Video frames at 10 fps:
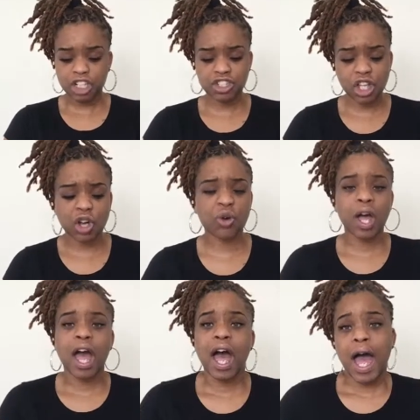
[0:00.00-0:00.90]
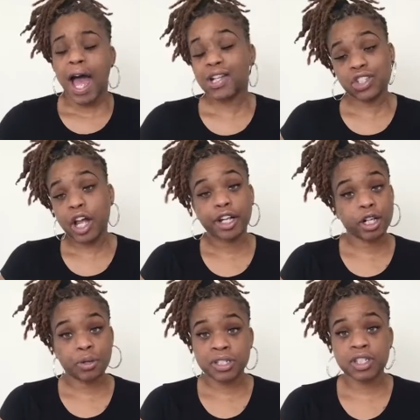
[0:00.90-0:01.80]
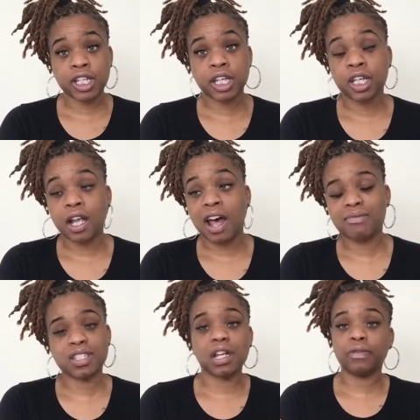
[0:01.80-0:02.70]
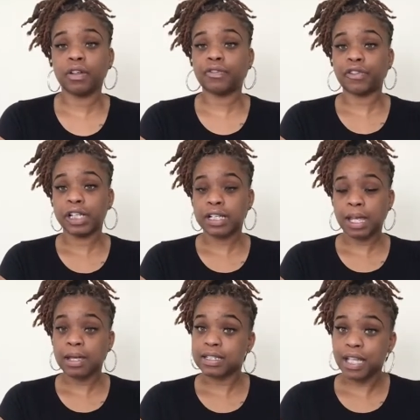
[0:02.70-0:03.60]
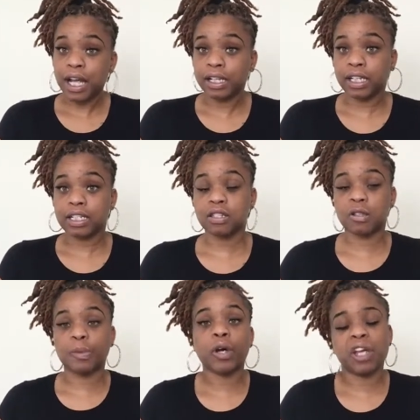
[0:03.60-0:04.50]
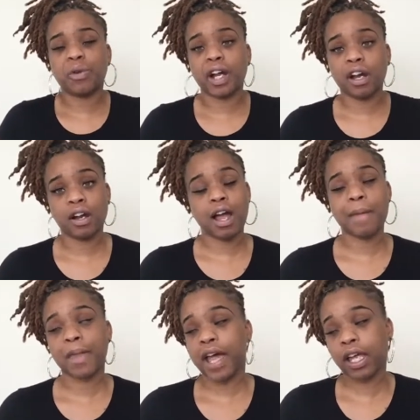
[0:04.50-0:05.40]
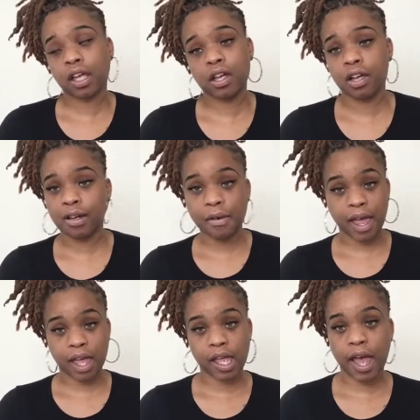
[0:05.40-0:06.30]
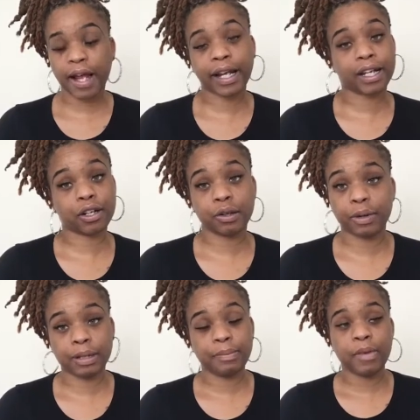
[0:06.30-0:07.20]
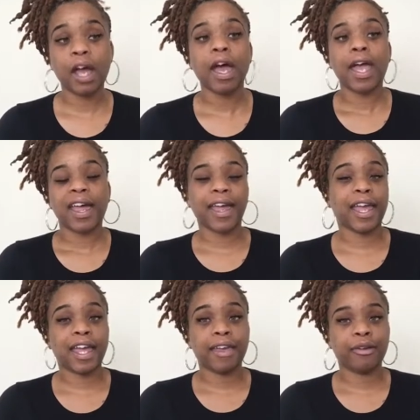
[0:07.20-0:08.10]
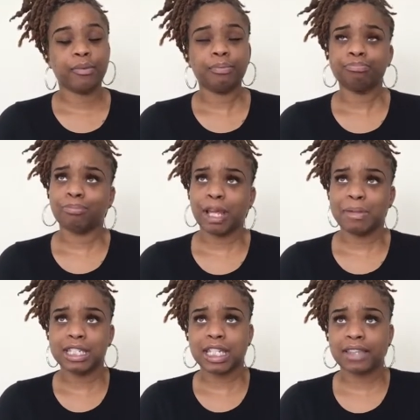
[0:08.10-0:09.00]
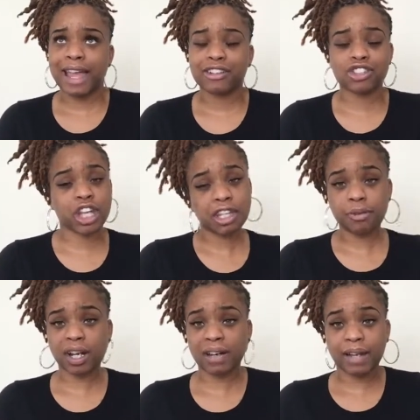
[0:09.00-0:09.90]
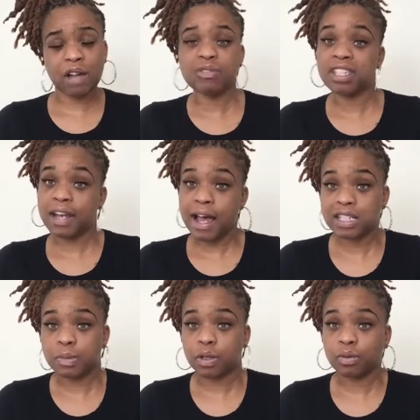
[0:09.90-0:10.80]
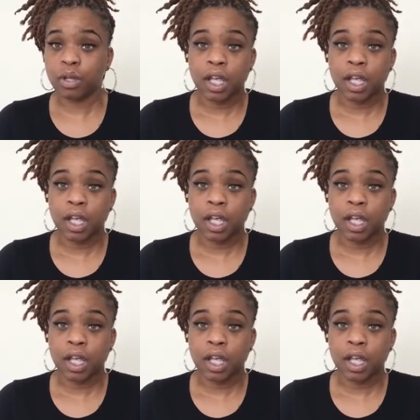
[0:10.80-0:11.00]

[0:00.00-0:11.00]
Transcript: So I started noticing I was suffering from anxiety to the point where I'm like, okay, I gotta get a grip. And let me see, like January, I went to the hospital